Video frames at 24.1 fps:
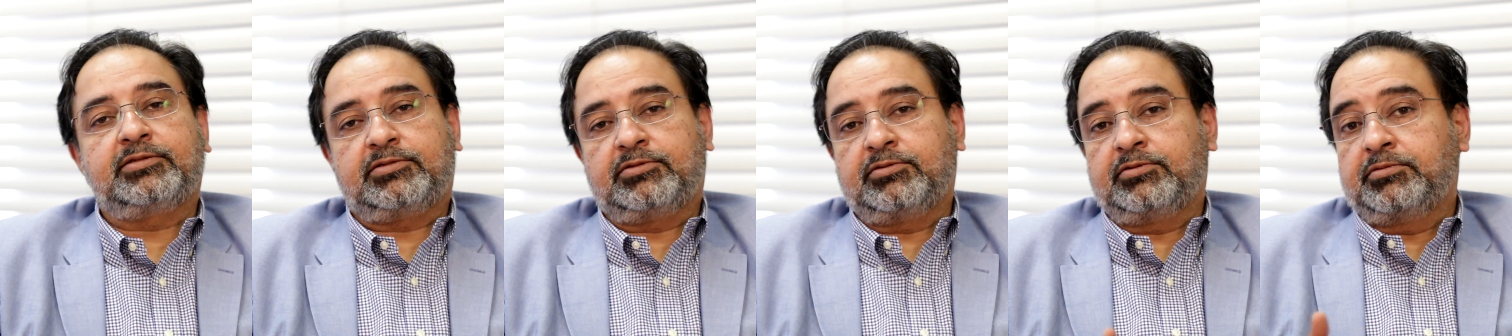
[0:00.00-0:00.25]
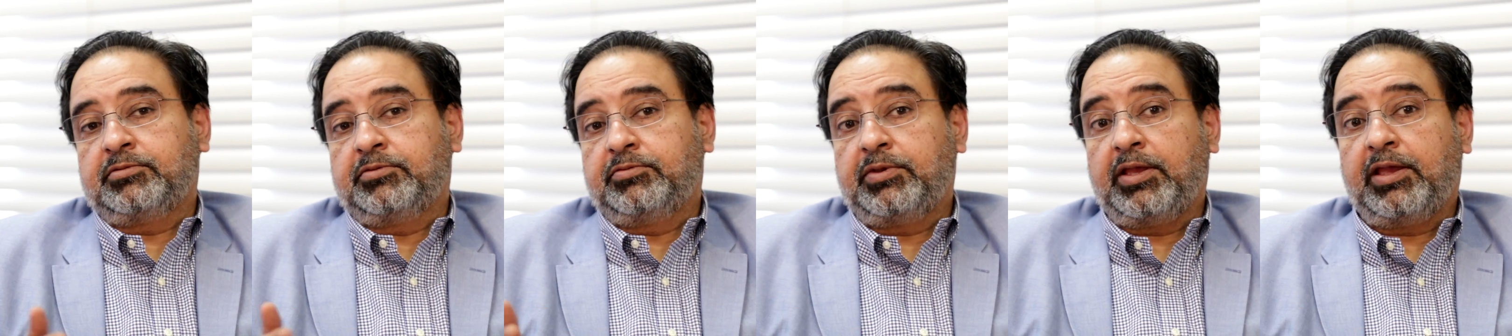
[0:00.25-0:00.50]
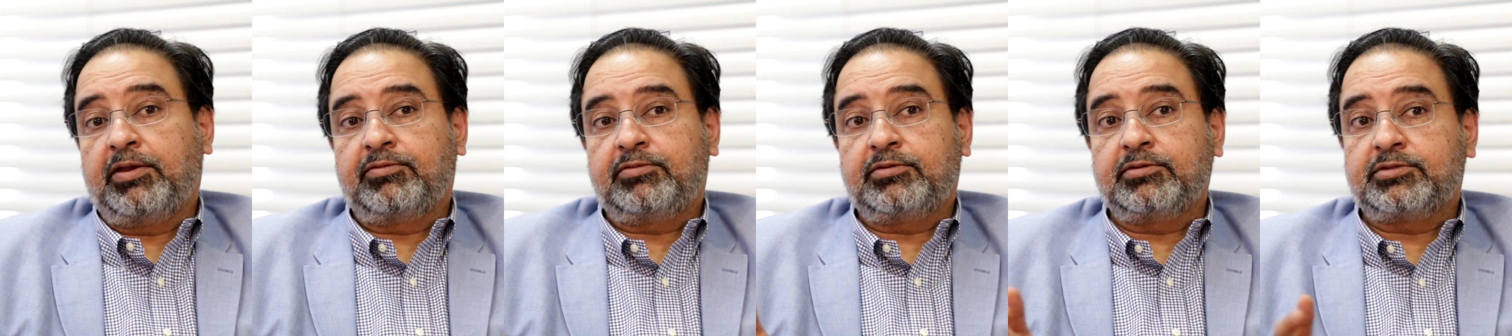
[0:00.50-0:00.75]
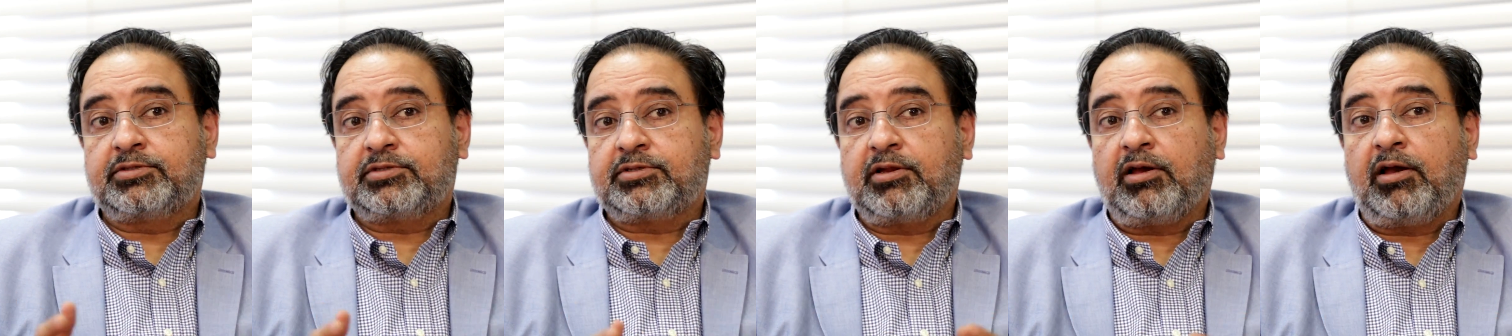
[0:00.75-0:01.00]
So we have to
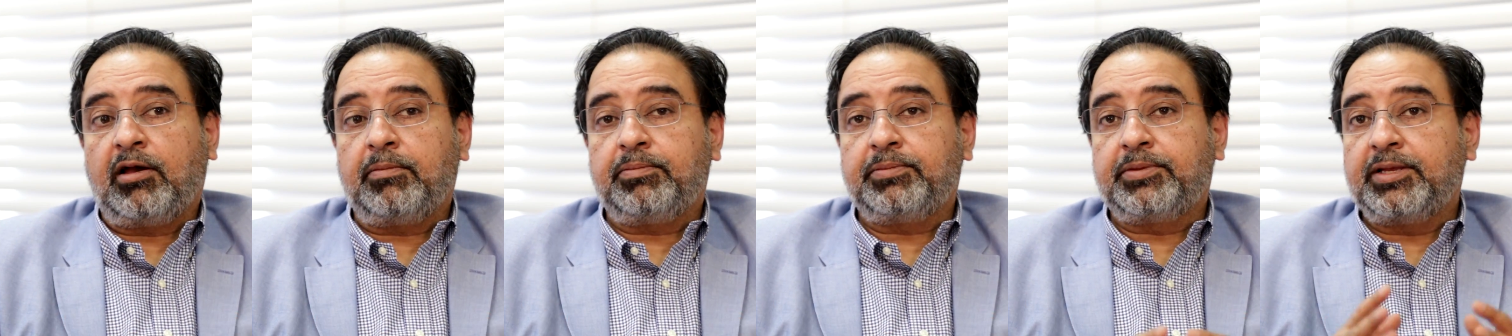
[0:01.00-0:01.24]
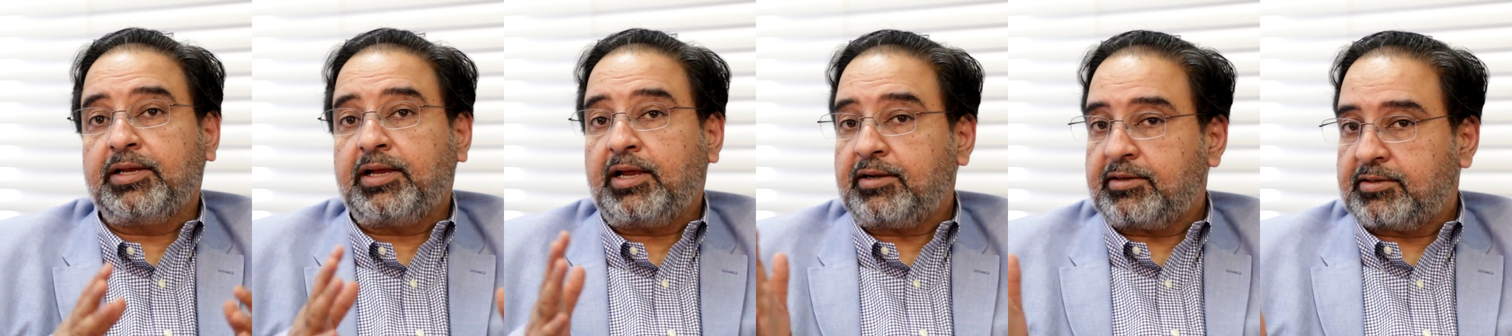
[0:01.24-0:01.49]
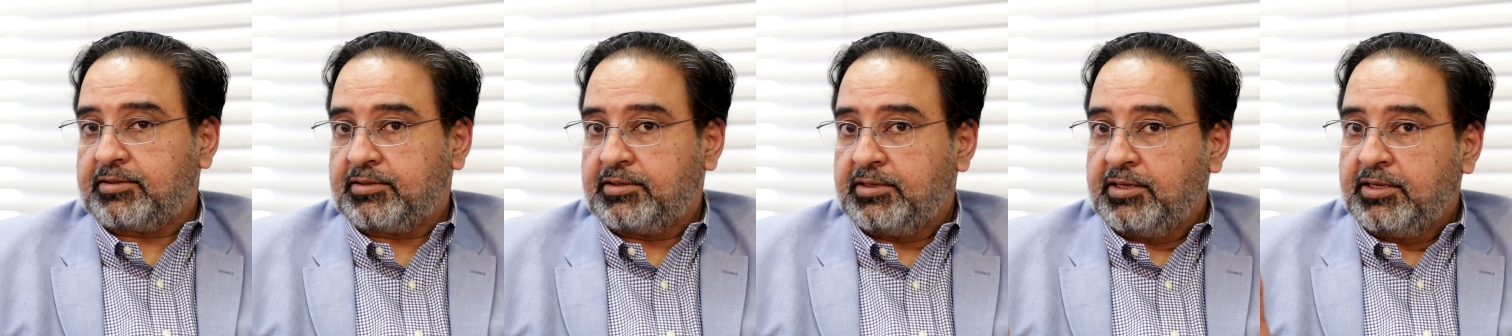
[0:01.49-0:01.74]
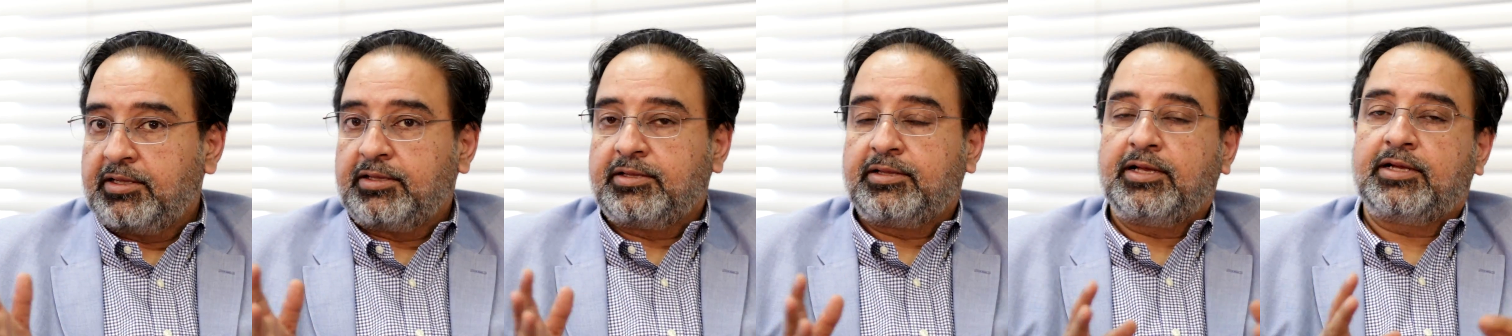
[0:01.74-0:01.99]
stop that.
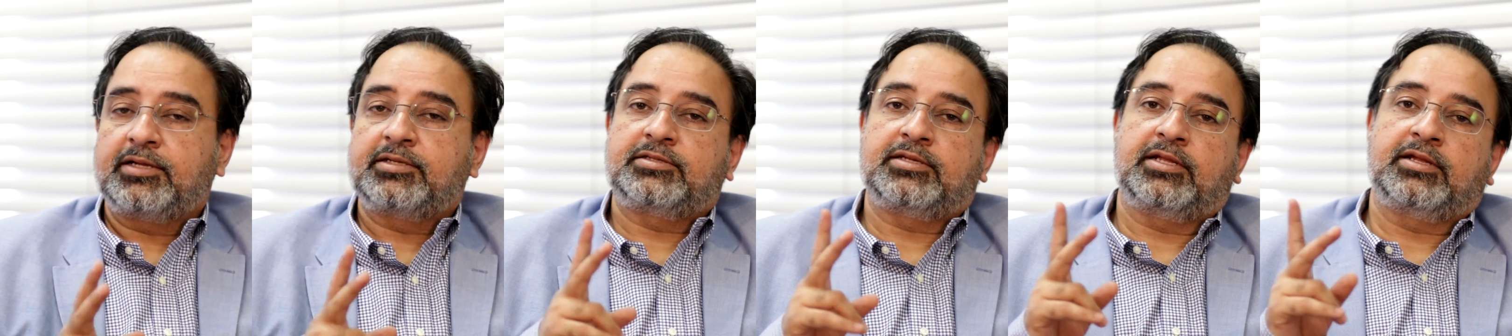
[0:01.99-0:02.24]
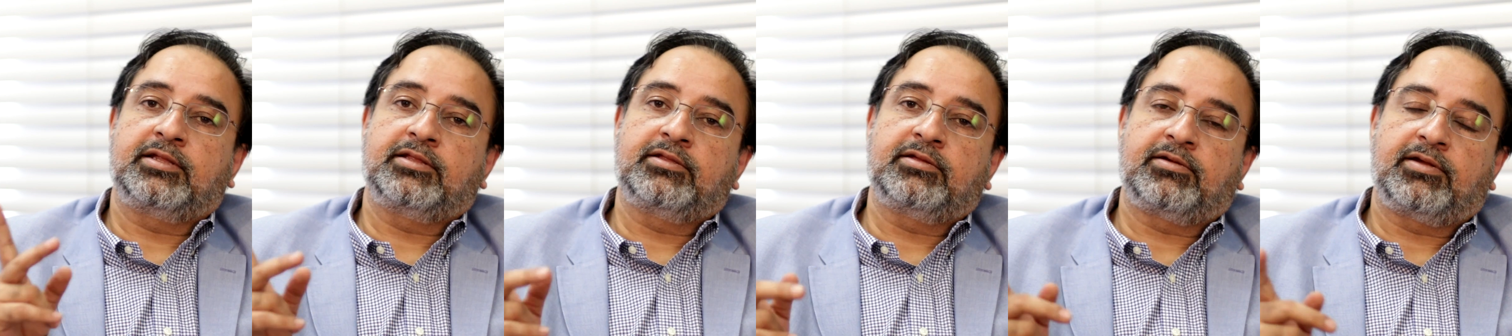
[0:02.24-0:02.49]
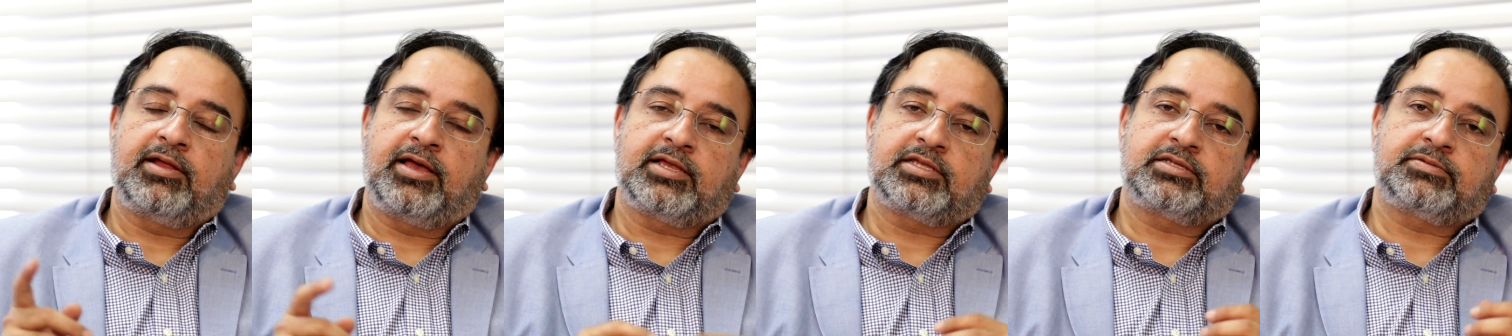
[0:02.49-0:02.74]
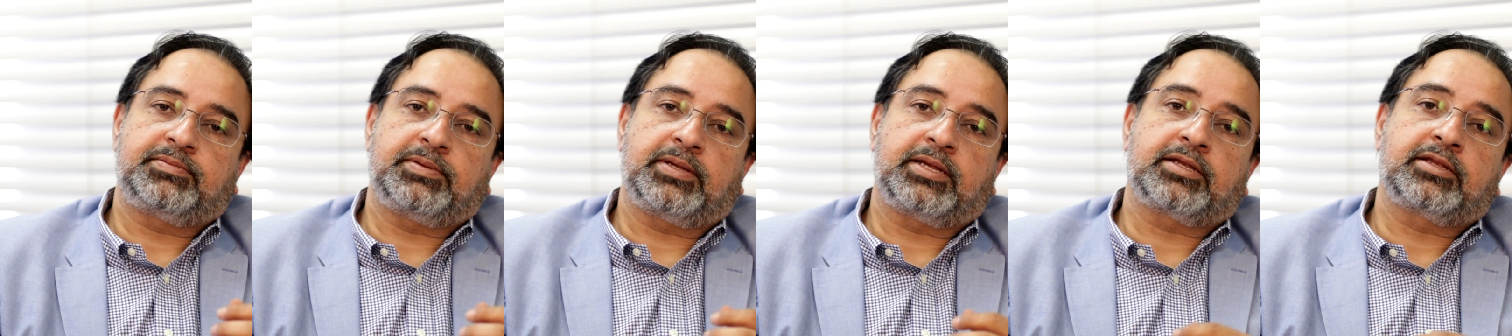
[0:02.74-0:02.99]
That's another
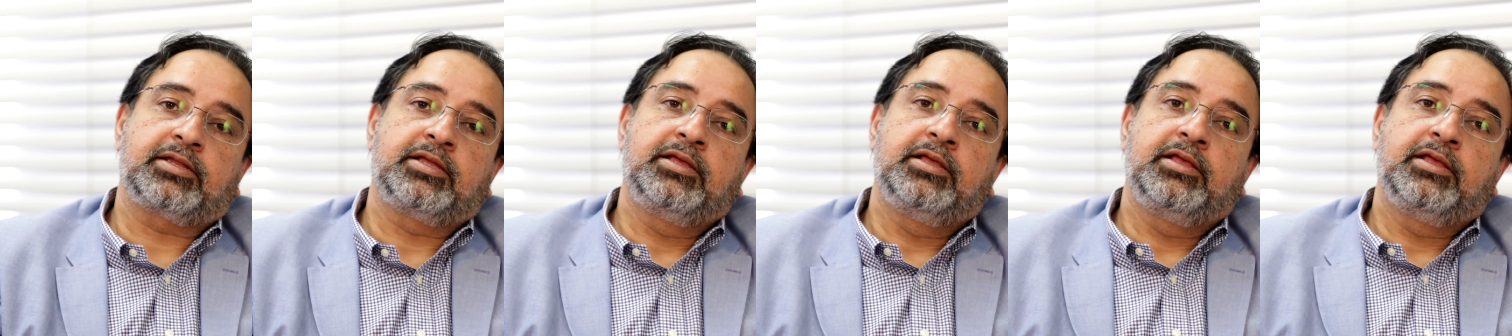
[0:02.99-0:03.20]
aspect.